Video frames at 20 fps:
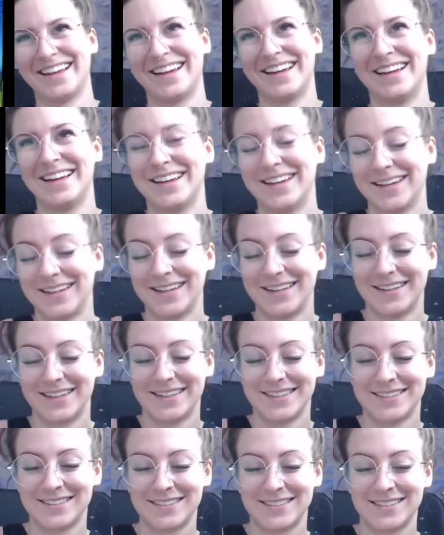hikes.
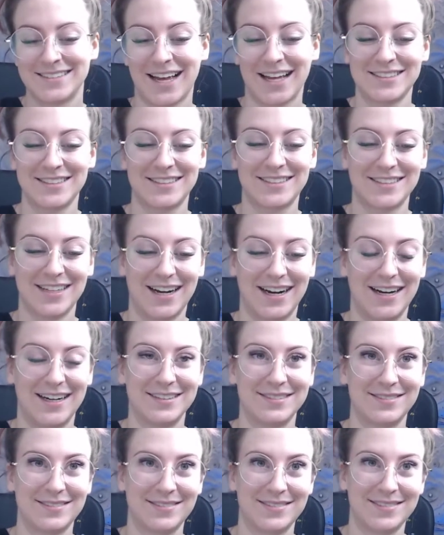That's
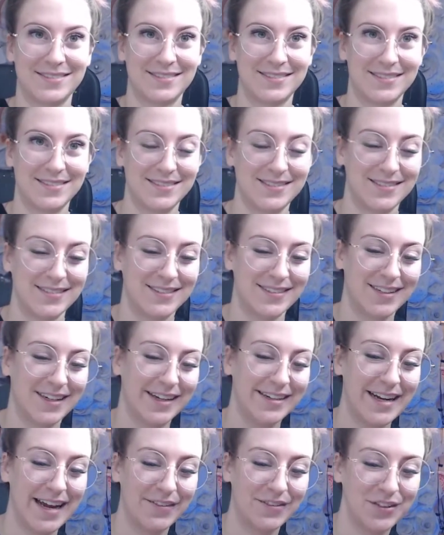tough.
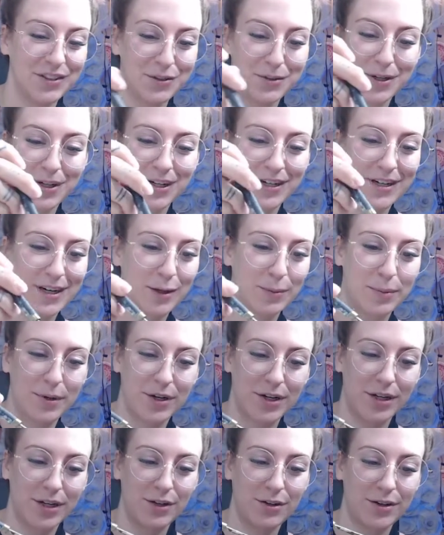And haven't you heard in
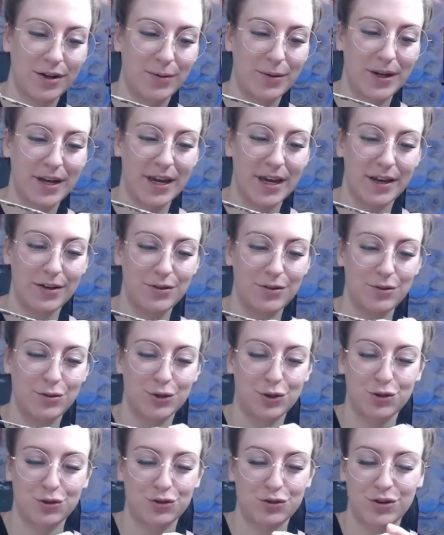Alberta you got we can't do
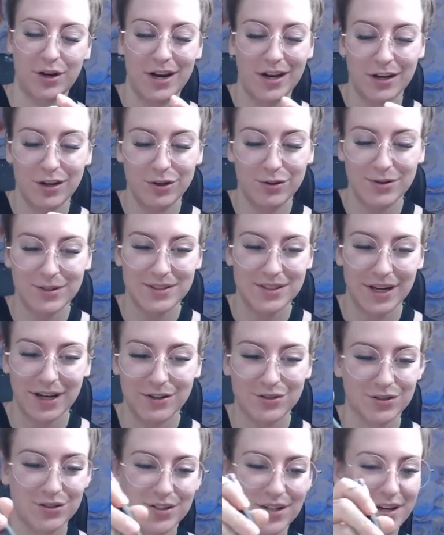strenuous
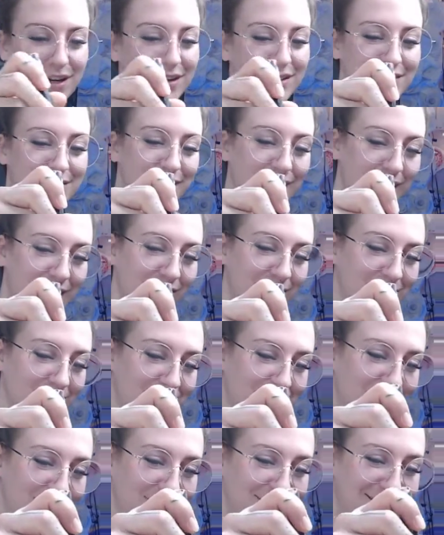exercise? Okay, so.